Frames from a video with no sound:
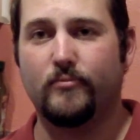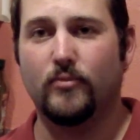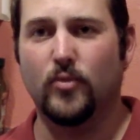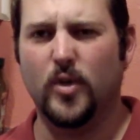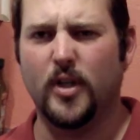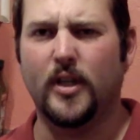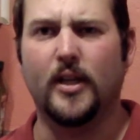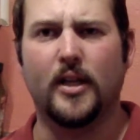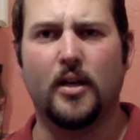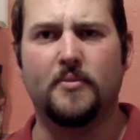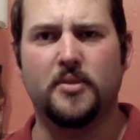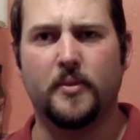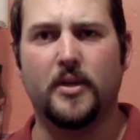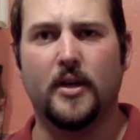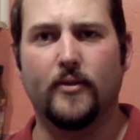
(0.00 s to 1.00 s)
Really, it
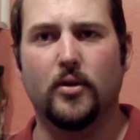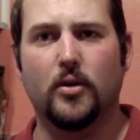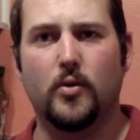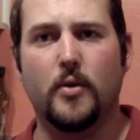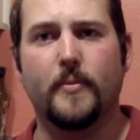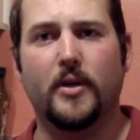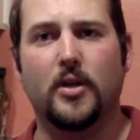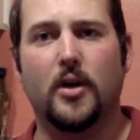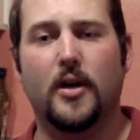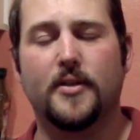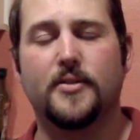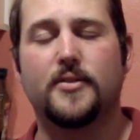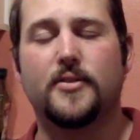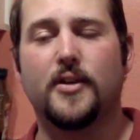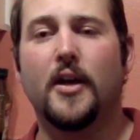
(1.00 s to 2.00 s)
helps me cover equipment
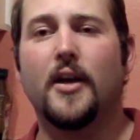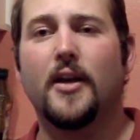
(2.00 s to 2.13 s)
costs.